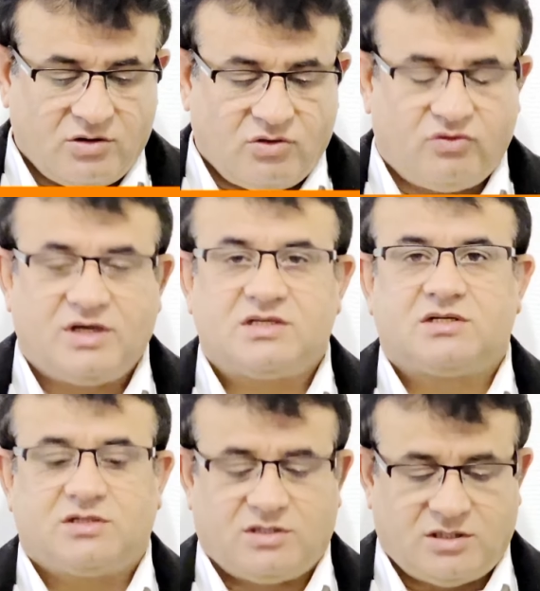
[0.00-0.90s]

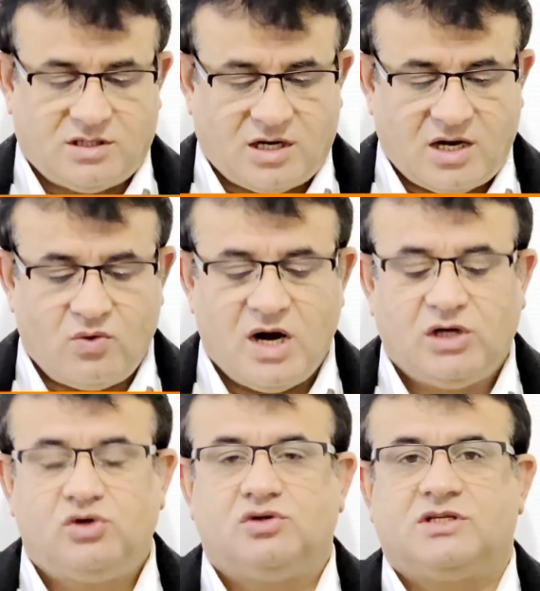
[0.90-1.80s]
First, I
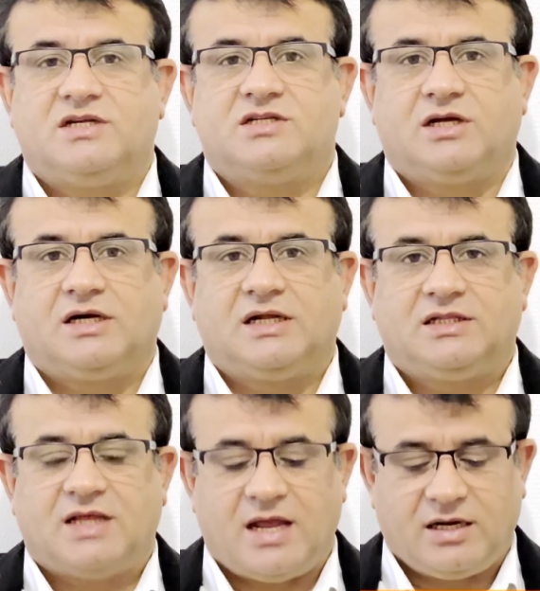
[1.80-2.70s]
want to sincerely
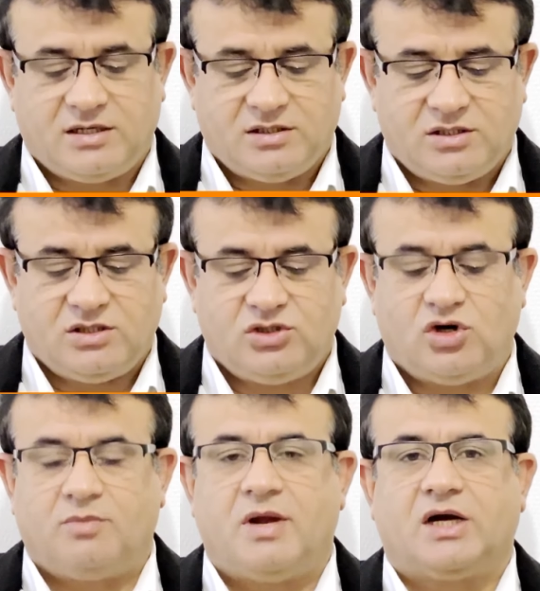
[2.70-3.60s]
thank
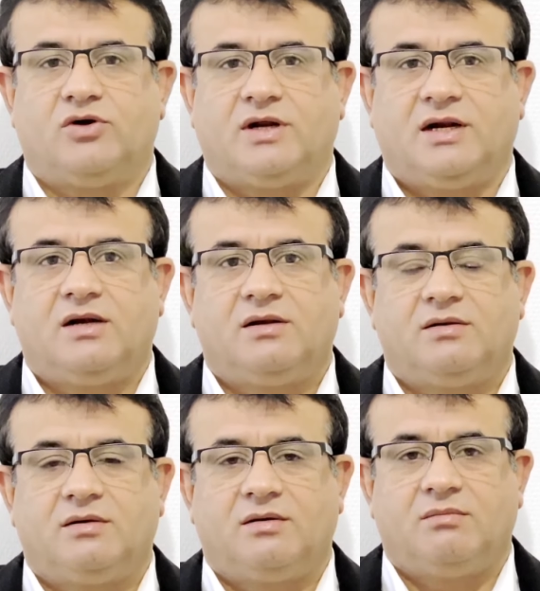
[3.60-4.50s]
John McDonnell,
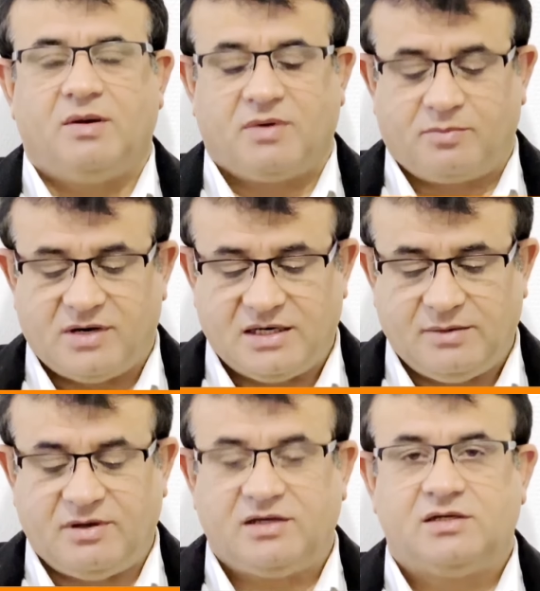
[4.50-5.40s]
Member of
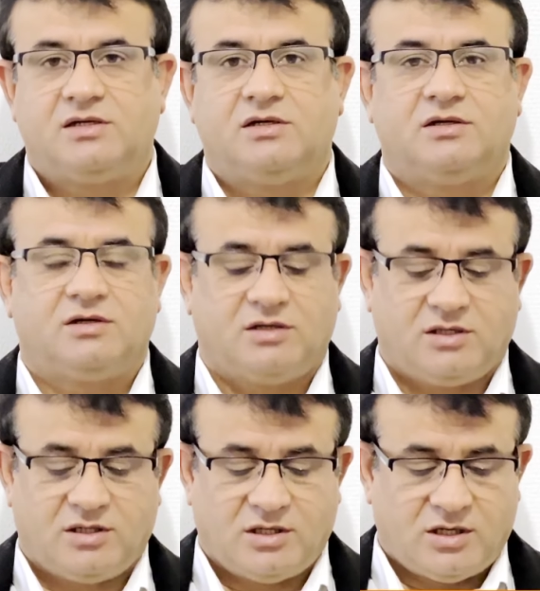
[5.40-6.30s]
Parliament,
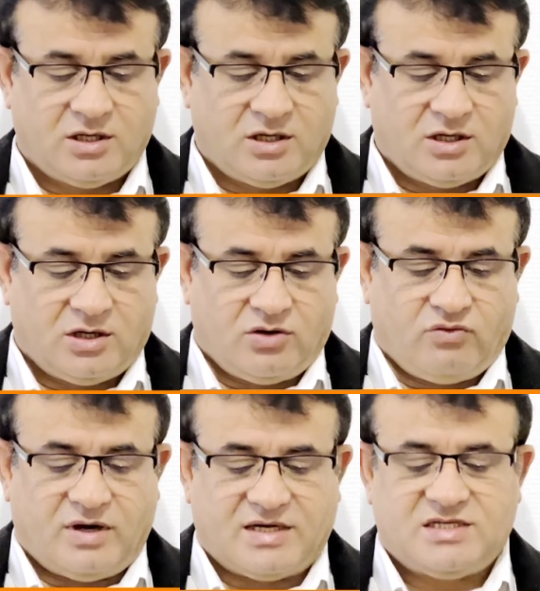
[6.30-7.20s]

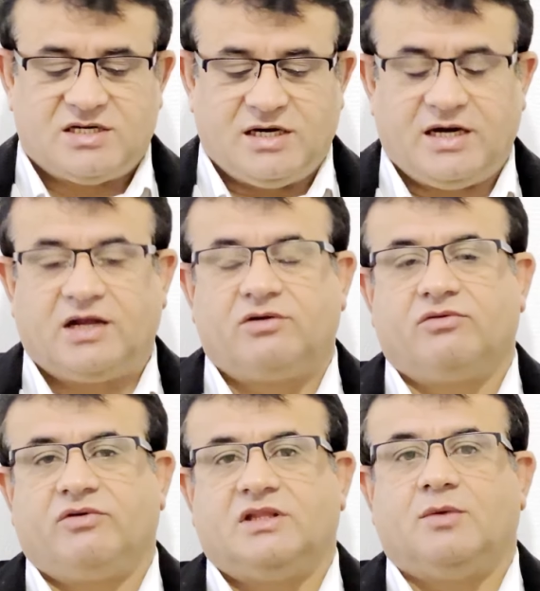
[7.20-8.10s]
for standing
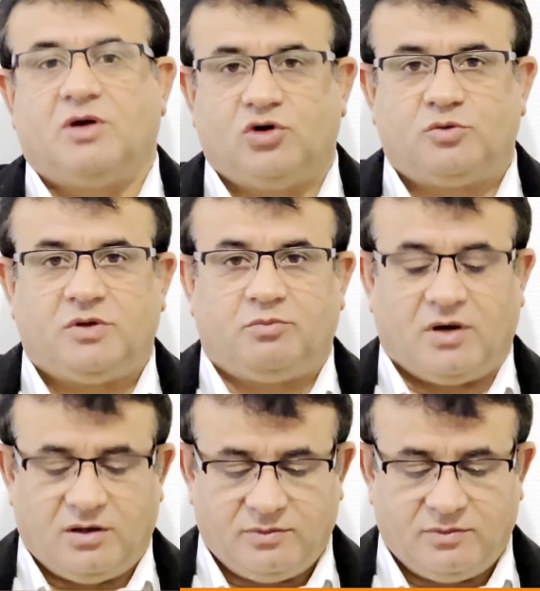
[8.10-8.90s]
with the Baloch people.